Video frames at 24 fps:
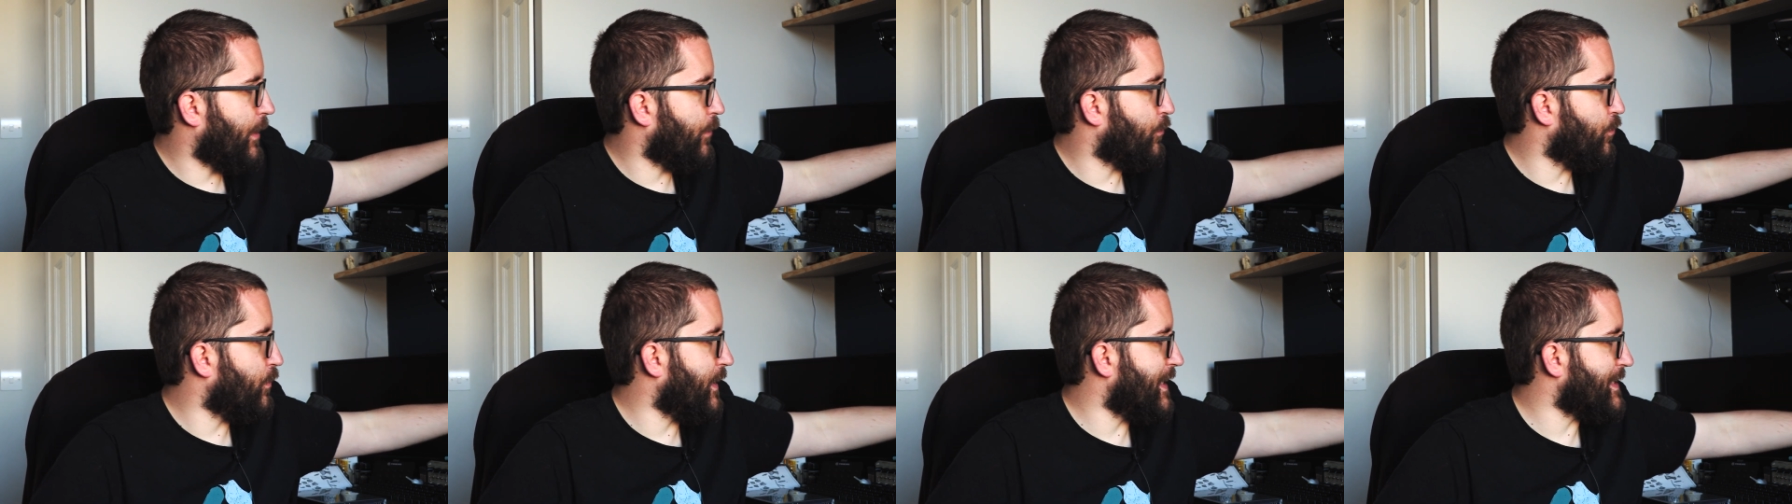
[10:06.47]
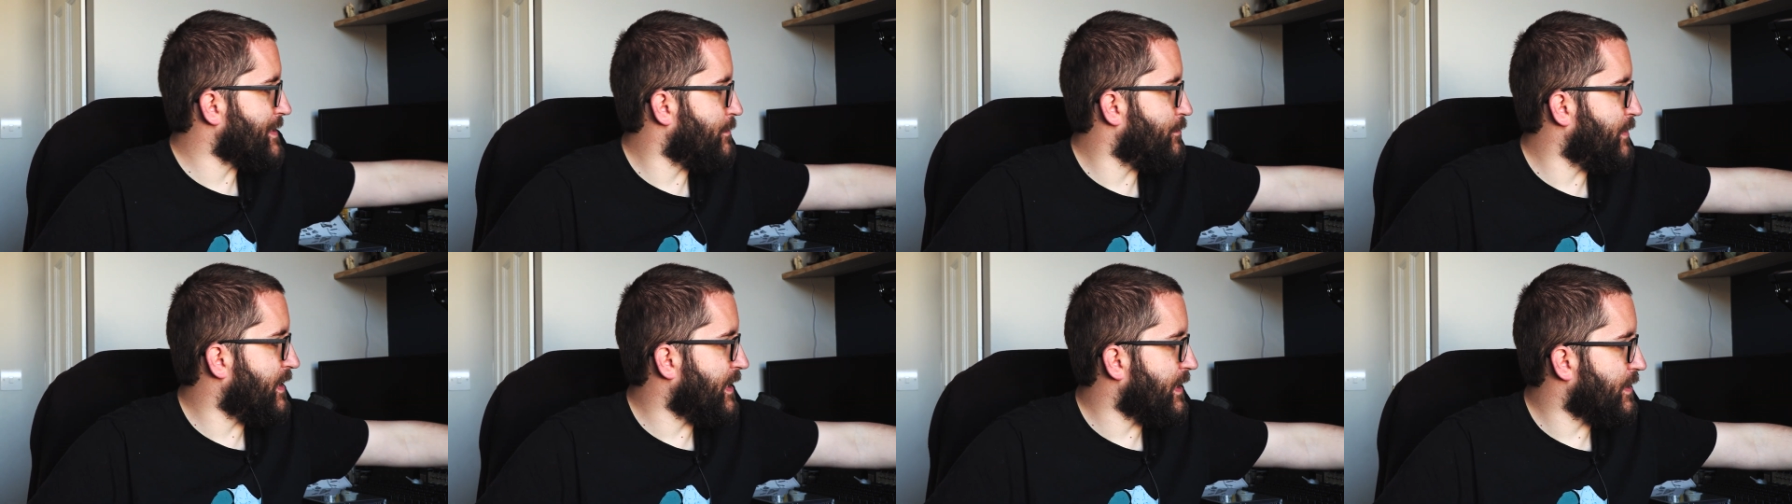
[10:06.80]

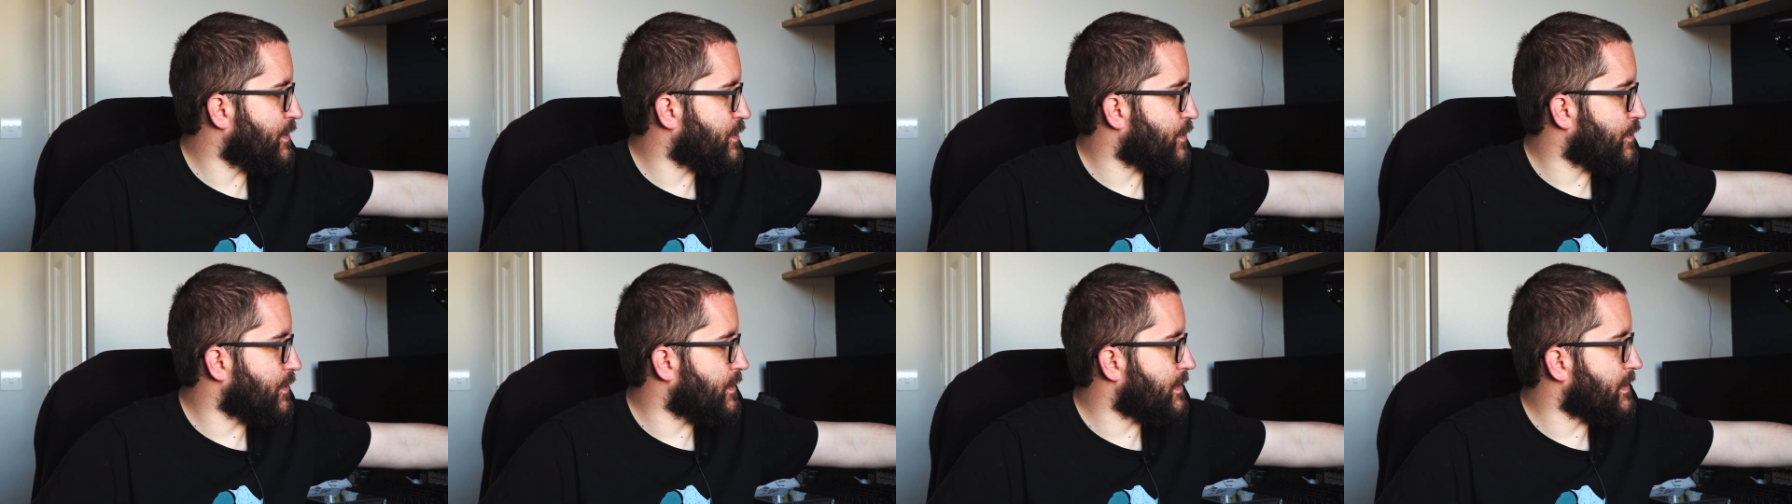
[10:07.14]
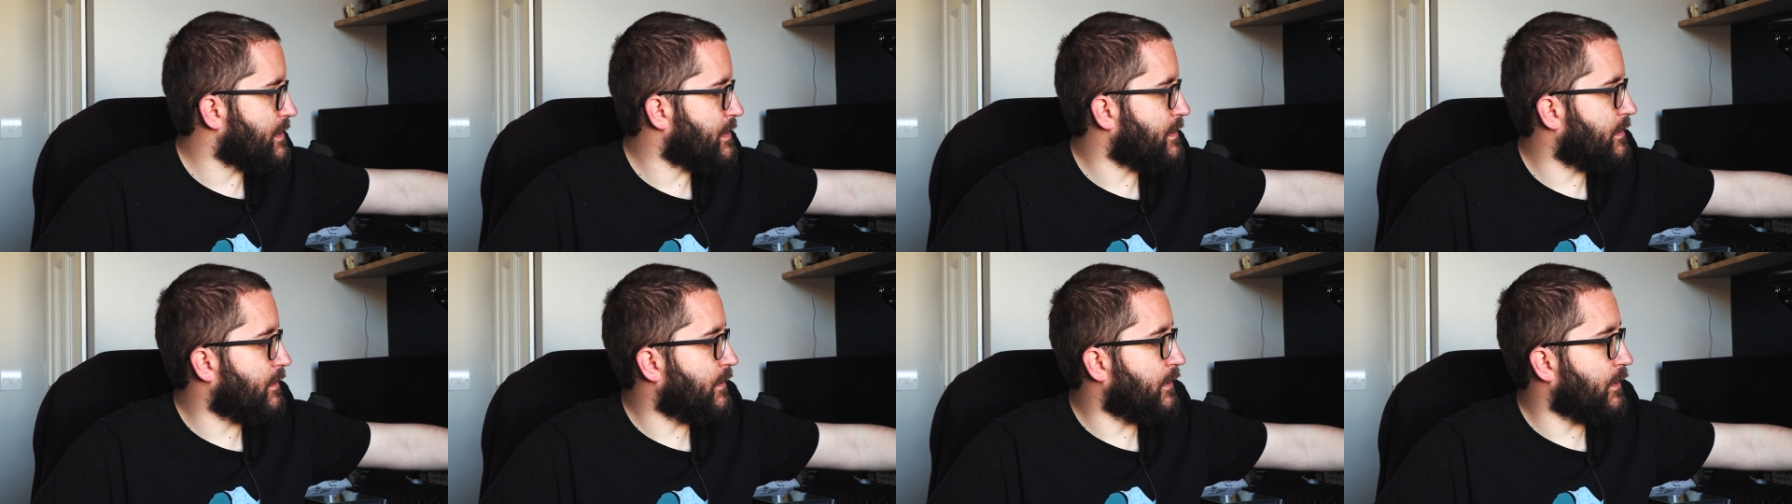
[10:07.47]
resin
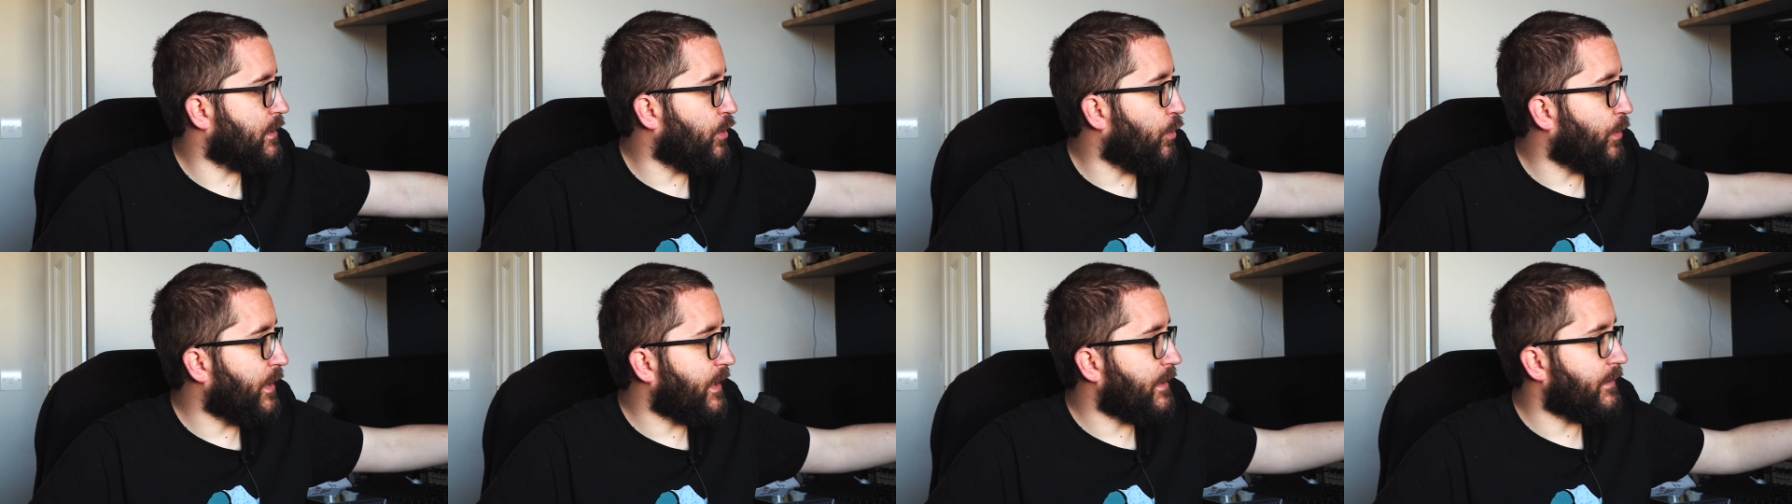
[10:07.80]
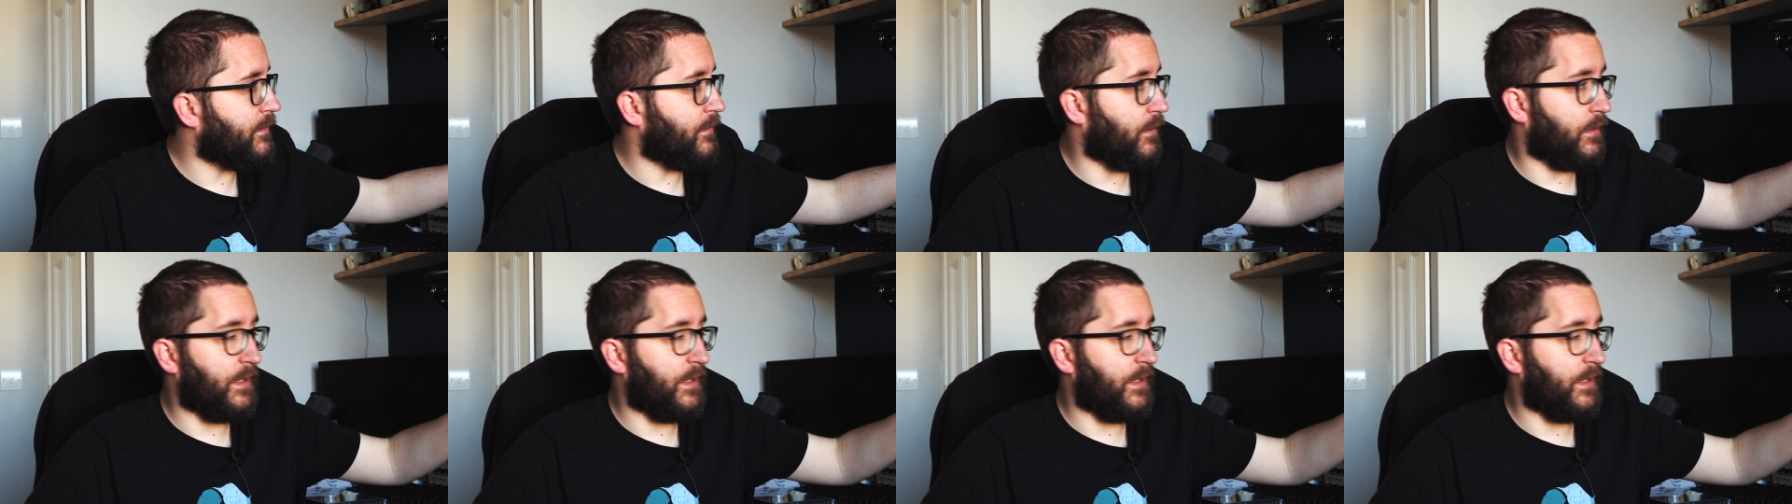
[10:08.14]
miniatures going,